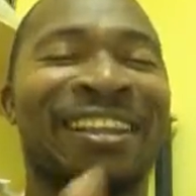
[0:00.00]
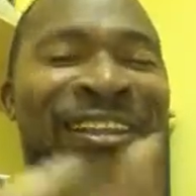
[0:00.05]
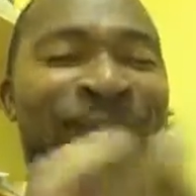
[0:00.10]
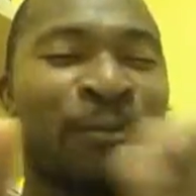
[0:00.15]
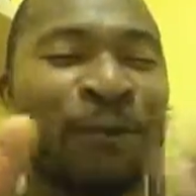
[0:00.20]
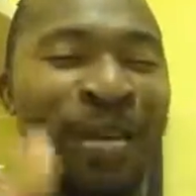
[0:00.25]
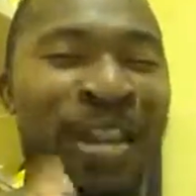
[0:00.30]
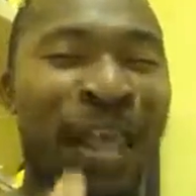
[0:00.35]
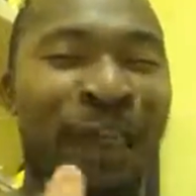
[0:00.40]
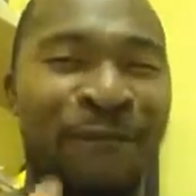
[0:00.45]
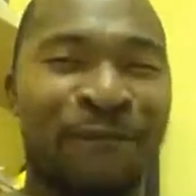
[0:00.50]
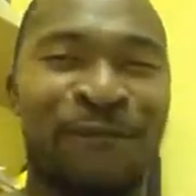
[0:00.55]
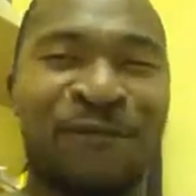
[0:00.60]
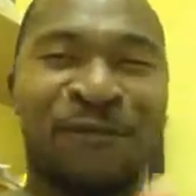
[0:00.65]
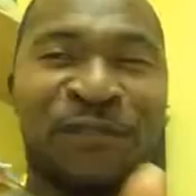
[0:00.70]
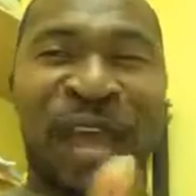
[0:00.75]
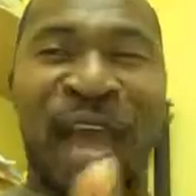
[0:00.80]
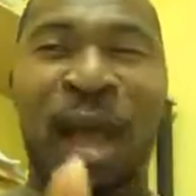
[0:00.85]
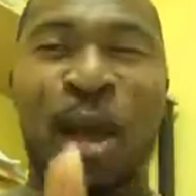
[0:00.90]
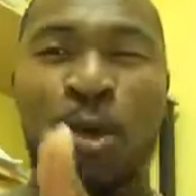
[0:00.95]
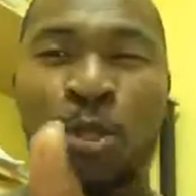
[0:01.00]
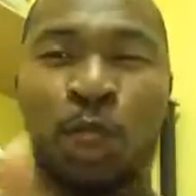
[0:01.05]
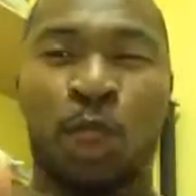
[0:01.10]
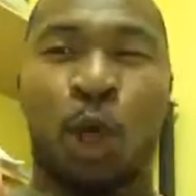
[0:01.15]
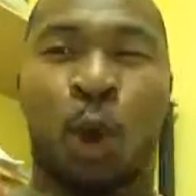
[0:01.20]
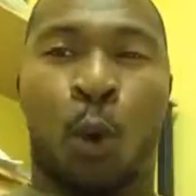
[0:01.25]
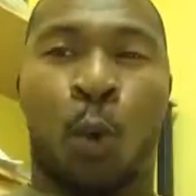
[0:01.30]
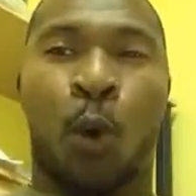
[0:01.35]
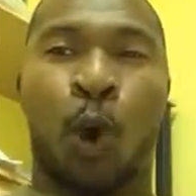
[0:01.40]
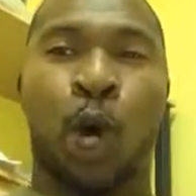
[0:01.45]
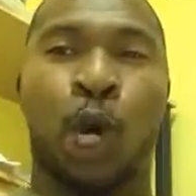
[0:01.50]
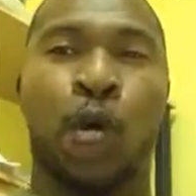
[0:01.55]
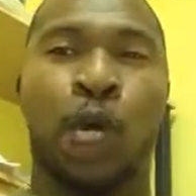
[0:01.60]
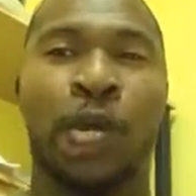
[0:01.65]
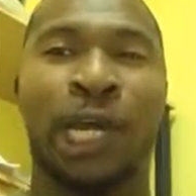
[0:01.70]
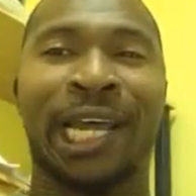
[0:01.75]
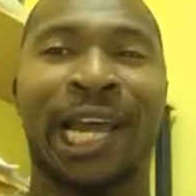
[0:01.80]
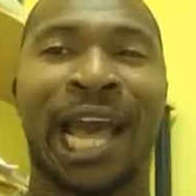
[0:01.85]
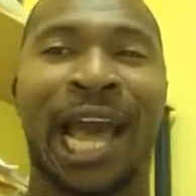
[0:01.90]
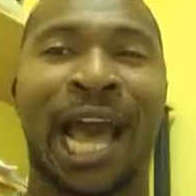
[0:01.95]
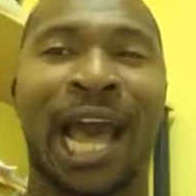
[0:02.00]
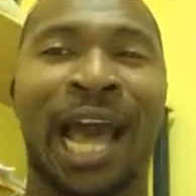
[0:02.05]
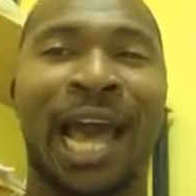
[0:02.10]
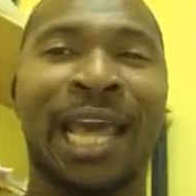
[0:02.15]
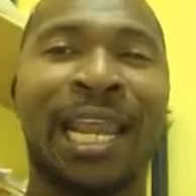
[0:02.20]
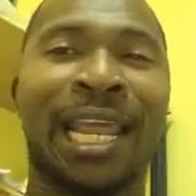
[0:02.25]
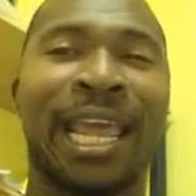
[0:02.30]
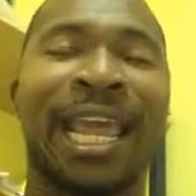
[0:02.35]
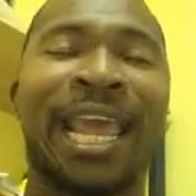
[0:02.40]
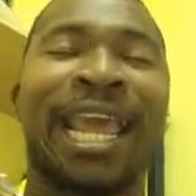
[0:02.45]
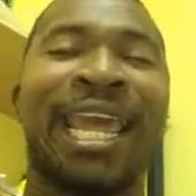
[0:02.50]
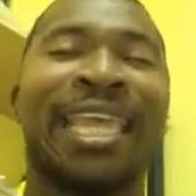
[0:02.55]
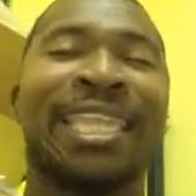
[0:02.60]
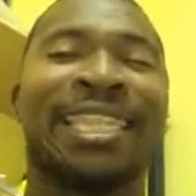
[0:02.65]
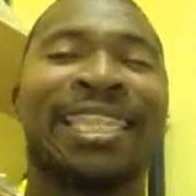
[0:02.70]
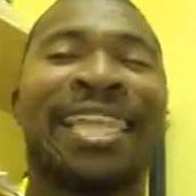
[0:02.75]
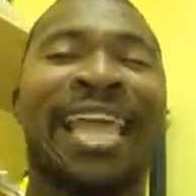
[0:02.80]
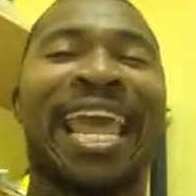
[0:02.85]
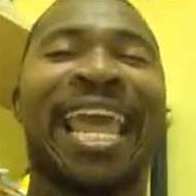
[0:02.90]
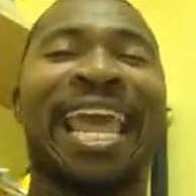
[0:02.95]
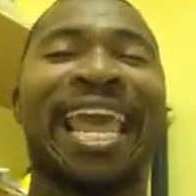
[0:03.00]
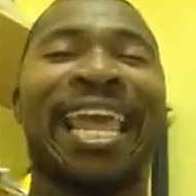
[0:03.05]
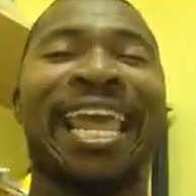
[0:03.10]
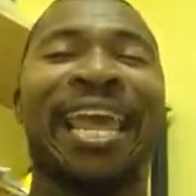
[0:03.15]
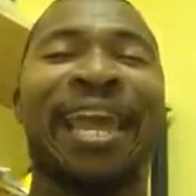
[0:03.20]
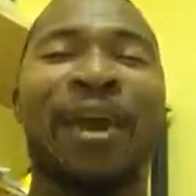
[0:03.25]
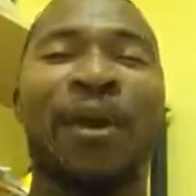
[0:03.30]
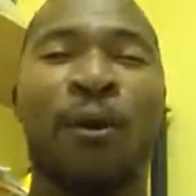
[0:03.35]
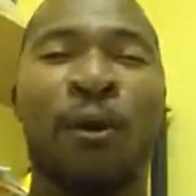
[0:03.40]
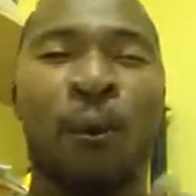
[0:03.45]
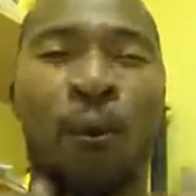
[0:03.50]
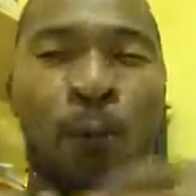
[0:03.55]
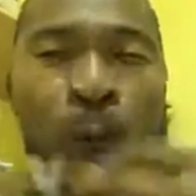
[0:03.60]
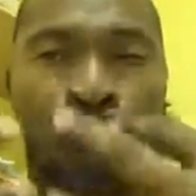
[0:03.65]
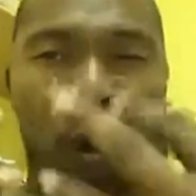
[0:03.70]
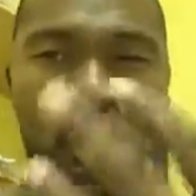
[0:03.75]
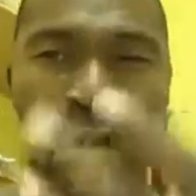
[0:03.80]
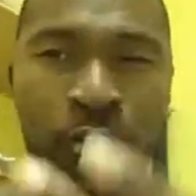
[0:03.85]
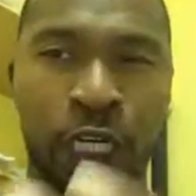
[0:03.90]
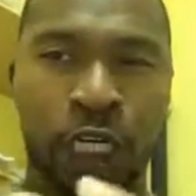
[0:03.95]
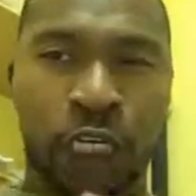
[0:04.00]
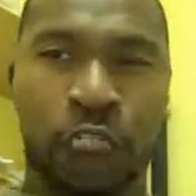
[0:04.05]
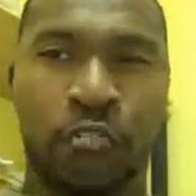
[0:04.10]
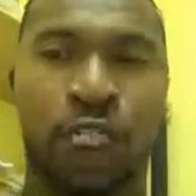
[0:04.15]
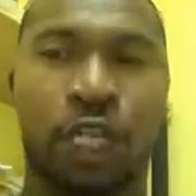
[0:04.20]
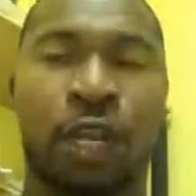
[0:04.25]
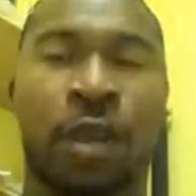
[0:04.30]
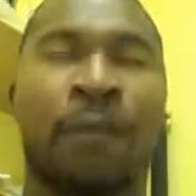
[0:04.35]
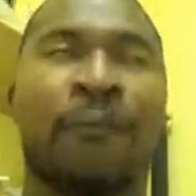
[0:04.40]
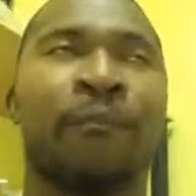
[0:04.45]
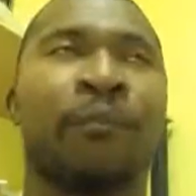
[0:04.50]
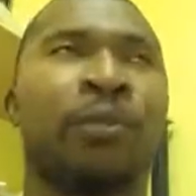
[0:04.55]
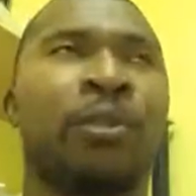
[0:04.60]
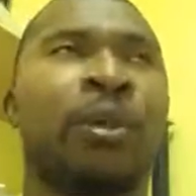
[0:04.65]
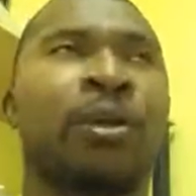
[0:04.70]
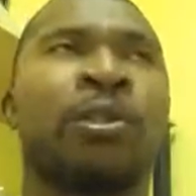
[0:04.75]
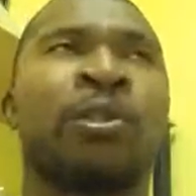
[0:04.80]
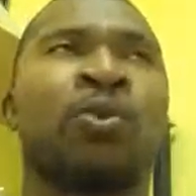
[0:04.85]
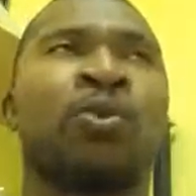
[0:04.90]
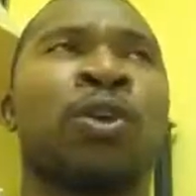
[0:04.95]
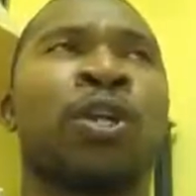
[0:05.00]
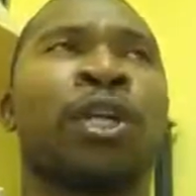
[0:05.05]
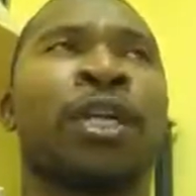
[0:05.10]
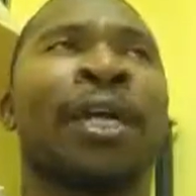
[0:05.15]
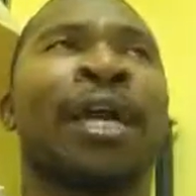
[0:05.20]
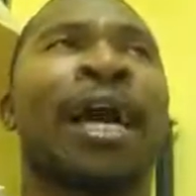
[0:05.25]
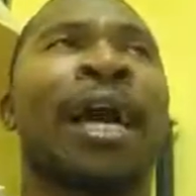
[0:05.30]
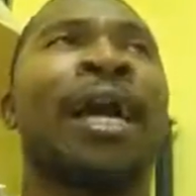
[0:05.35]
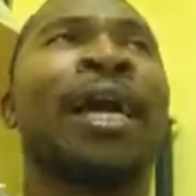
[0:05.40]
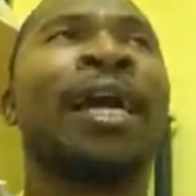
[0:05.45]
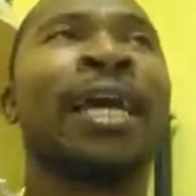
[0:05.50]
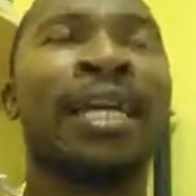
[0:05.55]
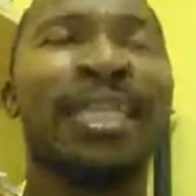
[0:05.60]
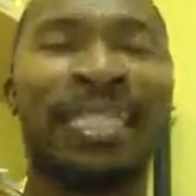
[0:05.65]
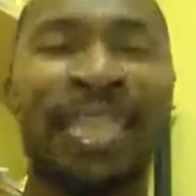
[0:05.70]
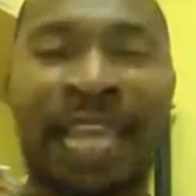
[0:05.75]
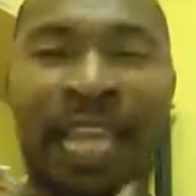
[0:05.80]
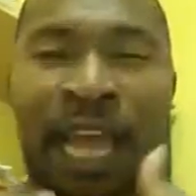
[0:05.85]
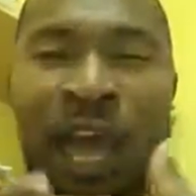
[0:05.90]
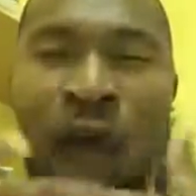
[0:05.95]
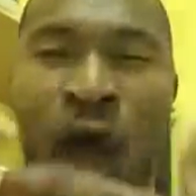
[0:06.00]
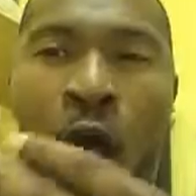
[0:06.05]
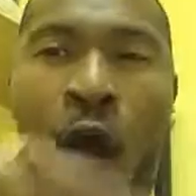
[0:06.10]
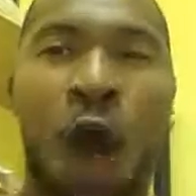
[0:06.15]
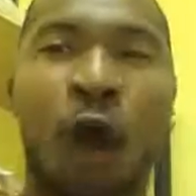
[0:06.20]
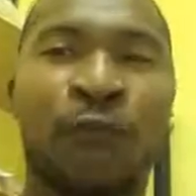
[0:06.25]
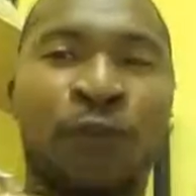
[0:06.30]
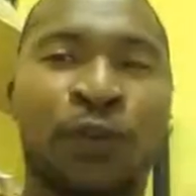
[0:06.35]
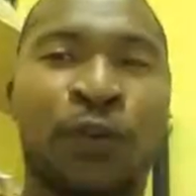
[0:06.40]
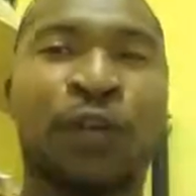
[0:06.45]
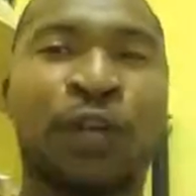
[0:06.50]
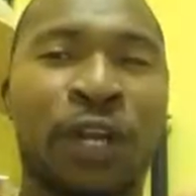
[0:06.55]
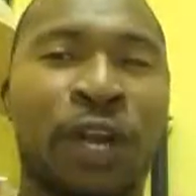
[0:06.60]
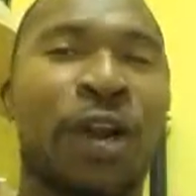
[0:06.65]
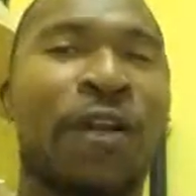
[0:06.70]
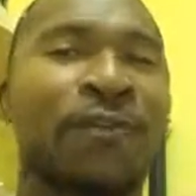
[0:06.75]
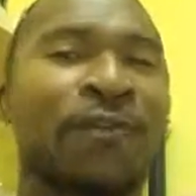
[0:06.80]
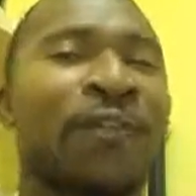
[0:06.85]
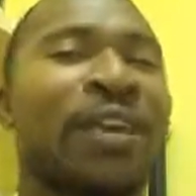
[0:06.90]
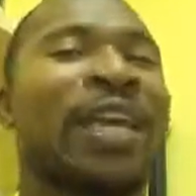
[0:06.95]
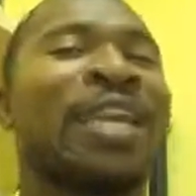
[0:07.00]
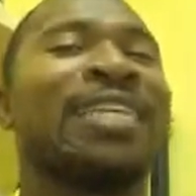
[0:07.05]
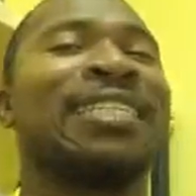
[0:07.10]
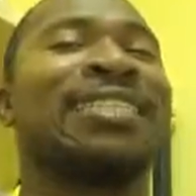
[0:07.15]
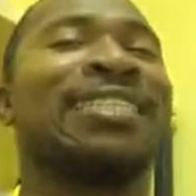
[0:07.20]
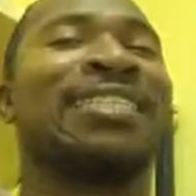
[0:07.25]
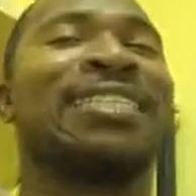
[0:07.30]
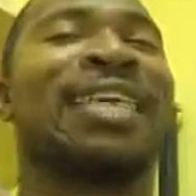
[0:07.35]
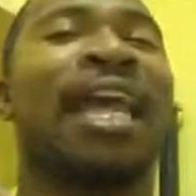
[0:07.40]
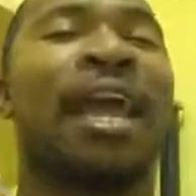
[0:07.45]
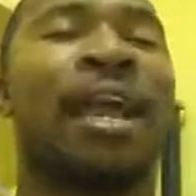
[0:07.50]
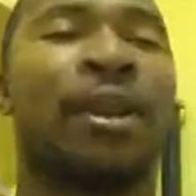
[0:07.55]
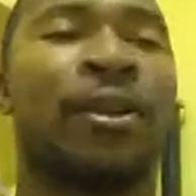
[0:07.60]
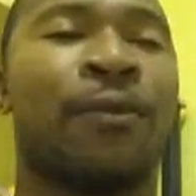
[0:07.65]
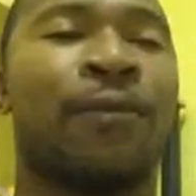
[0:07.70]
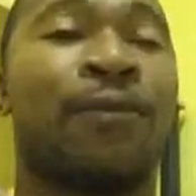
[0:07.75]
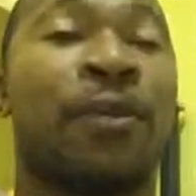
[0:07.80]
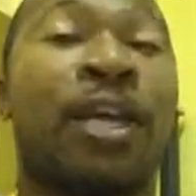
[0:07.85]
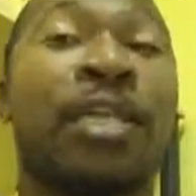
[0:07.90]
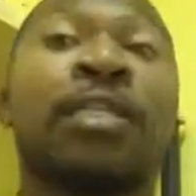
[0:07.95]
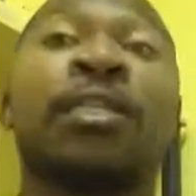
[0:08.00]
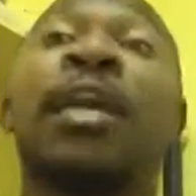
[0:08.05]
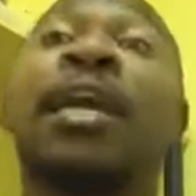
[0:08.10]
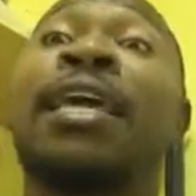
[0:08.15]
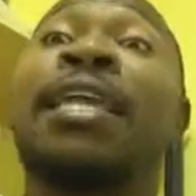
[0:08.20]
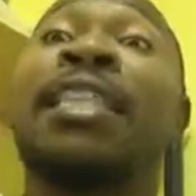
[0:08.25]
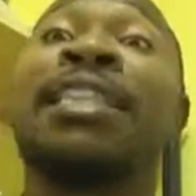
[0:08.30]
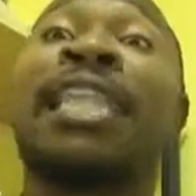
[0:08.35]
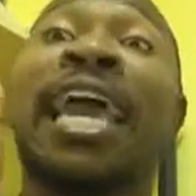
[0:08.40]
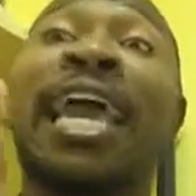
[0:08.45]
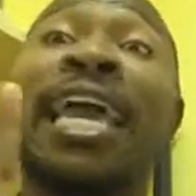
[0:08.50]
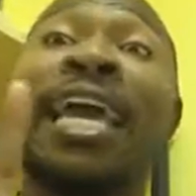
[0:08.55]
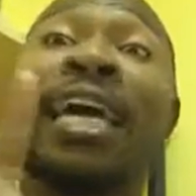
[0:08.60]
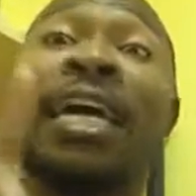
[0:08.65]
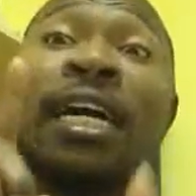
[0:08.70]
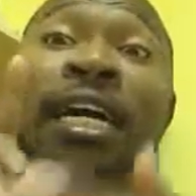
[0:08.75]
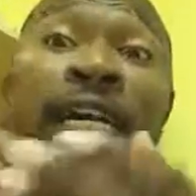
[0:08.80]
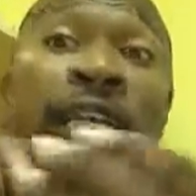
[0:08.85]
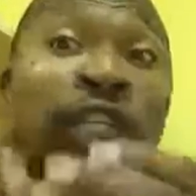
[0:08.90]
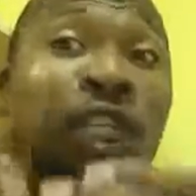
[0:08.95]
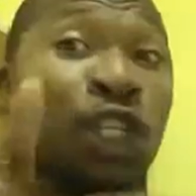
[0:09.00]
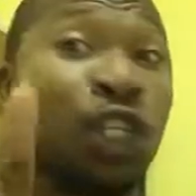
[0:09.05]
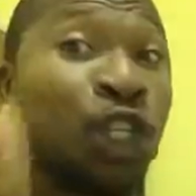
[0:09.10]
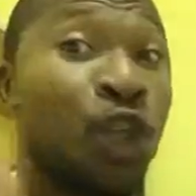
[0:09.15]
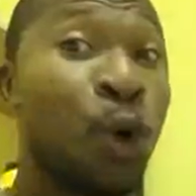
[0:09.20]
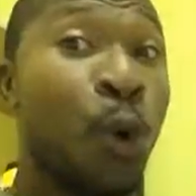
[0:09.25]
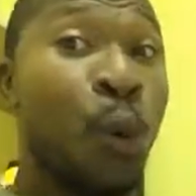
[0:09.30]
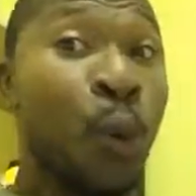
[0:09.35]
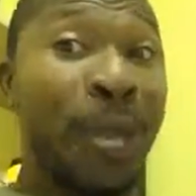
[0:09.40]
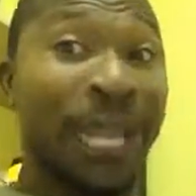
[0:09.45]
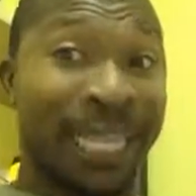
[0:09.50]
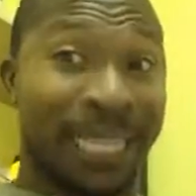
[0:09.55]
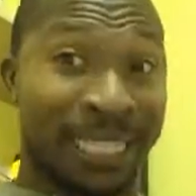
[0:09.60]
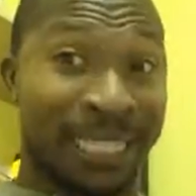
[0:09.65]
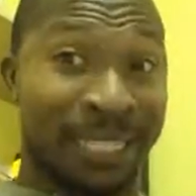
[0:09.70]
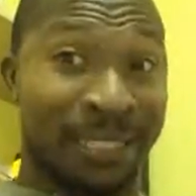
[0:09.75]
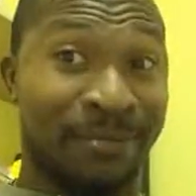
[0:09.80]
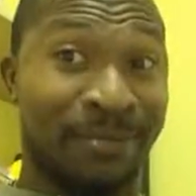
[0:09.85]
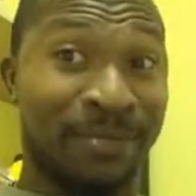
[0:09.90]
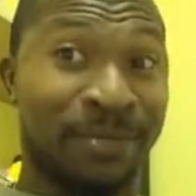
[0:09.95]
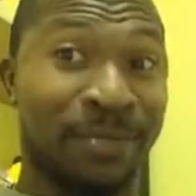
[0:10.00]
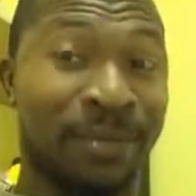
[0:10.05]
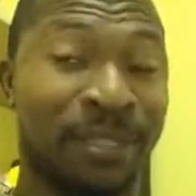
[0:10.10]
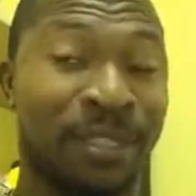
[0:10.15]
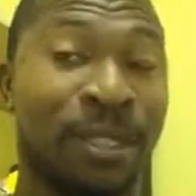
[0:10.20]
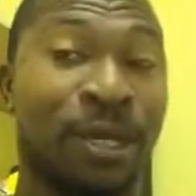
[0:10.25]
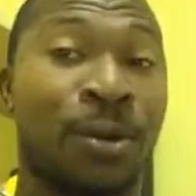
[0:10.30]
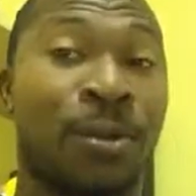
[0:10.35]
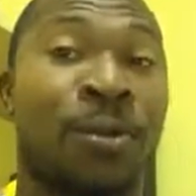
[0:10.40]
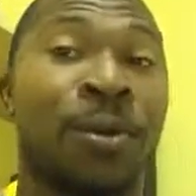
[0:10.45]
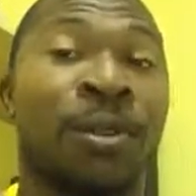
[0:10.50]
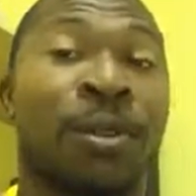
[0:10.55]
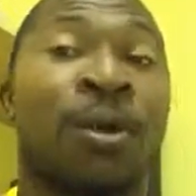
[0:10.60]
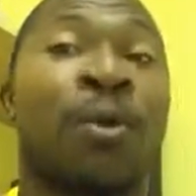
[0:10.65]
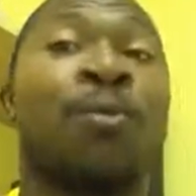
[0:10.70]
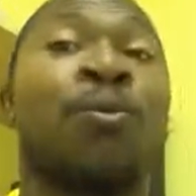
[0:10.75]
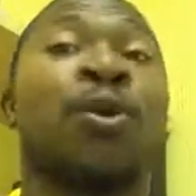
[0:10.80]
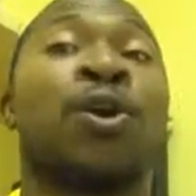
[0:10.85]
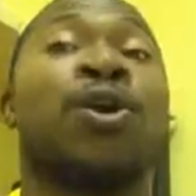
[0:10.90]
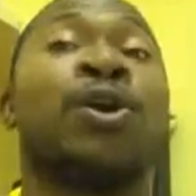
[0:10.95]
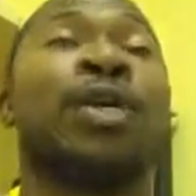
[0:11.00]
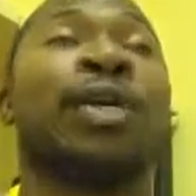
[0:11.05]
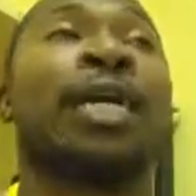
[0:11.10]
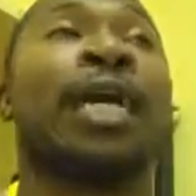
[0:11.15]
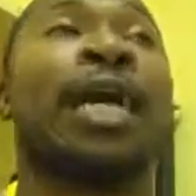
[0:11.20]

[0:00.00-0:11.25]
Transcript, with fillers: When they found the word of God, they worshiped the word of God. They offered up a sacrifice. They anoint to the word